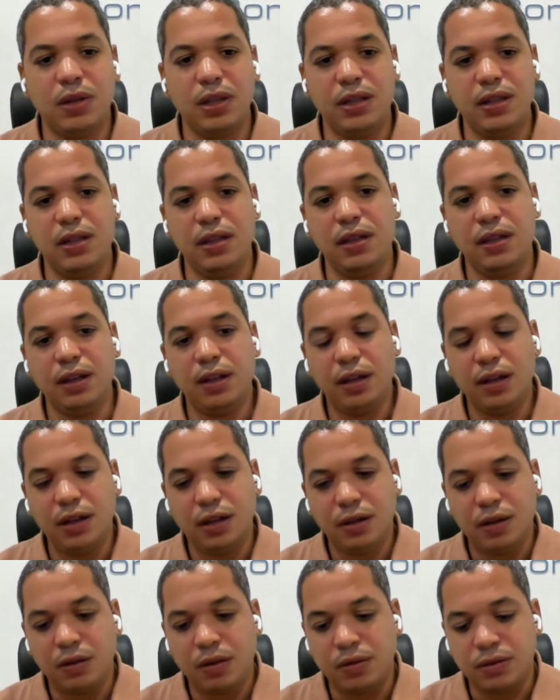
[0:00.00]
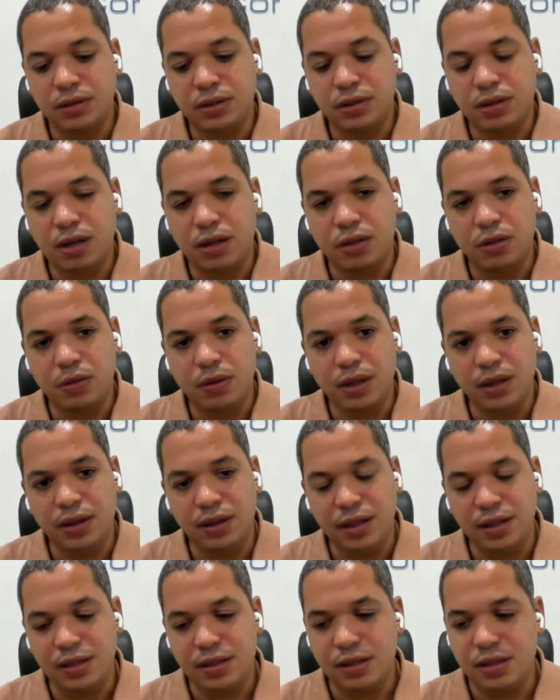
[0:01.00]
really start doing
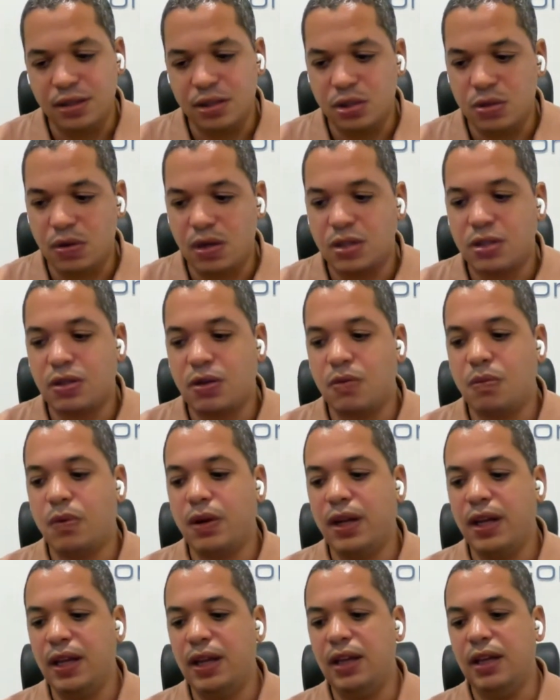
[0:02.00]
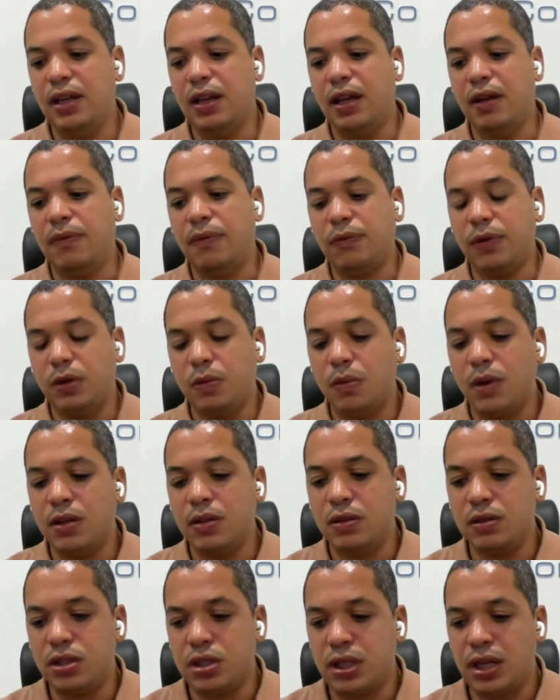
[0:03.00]
things in a structured way if we want
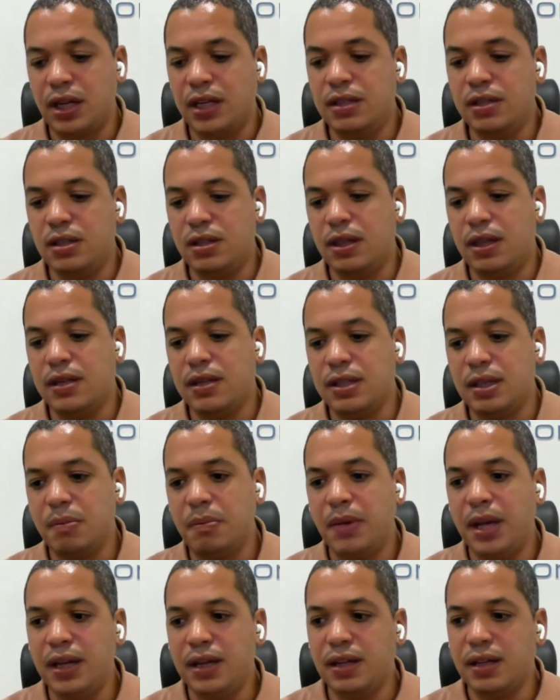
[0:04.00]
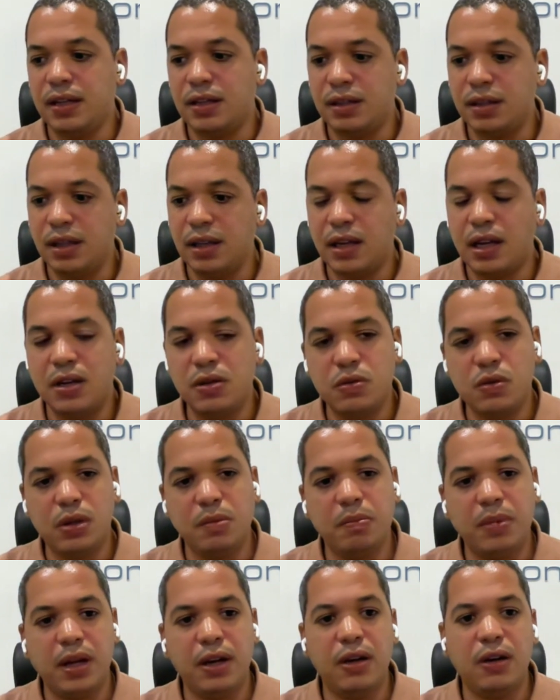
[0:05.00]
to change things and make the country
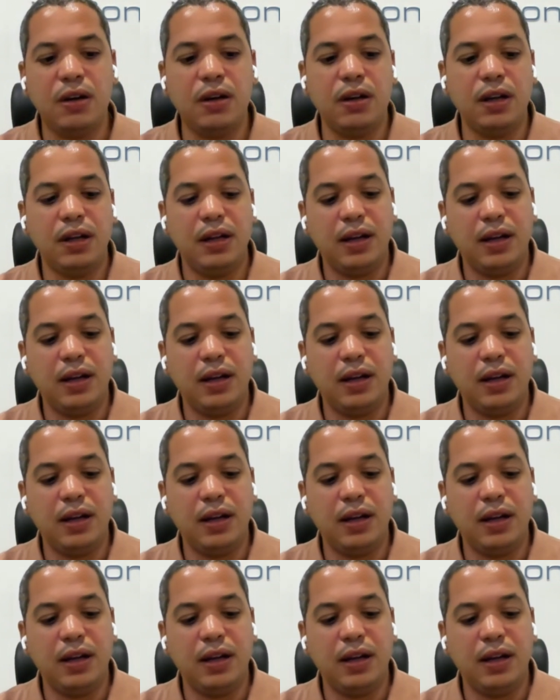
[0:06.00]
better.